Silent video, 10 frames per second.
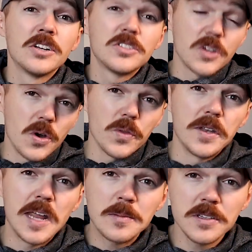So
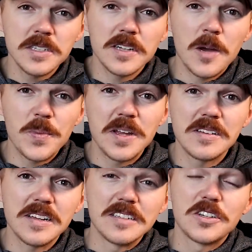the names of these
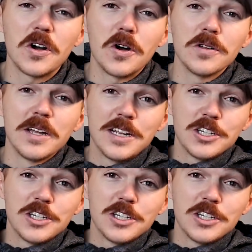companies is called